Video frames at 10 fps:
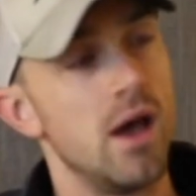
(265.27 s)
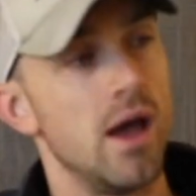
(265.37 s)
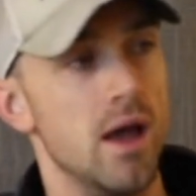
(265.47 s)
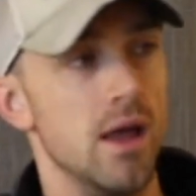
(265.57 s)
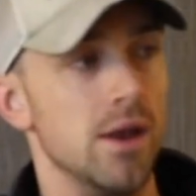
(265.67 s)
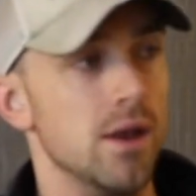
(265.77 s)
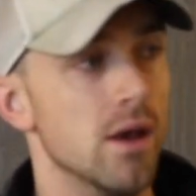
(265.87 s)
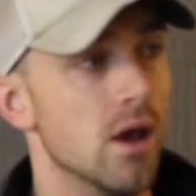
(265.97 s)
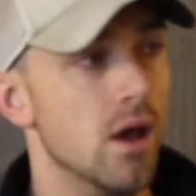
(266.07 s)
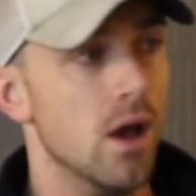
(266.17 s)

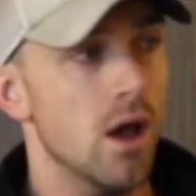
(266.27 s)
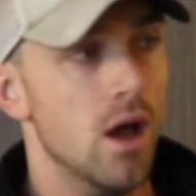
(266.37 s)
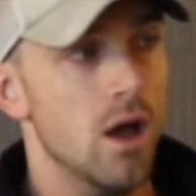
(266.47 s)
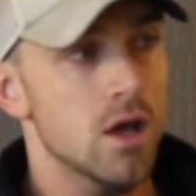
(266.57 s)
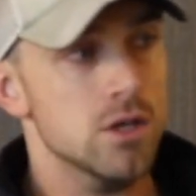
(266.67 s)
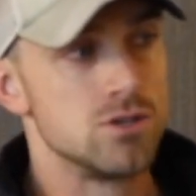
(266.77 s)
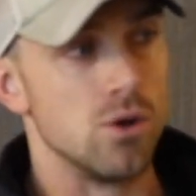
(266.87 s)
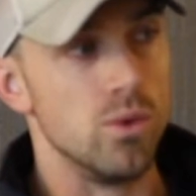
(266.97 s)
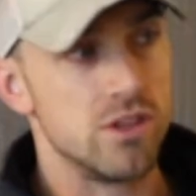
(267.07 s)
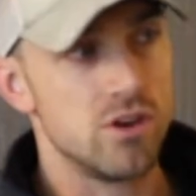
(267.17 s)
And
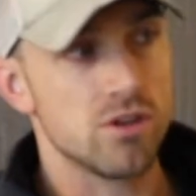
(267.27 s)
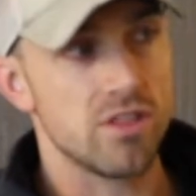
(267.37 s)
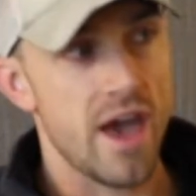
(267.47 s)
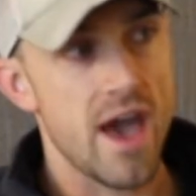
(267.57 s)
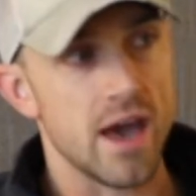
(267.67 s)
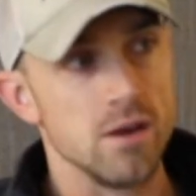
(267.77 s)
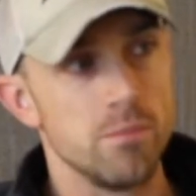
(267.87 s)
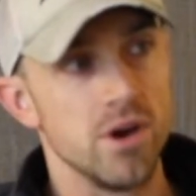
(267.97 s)
so we took that,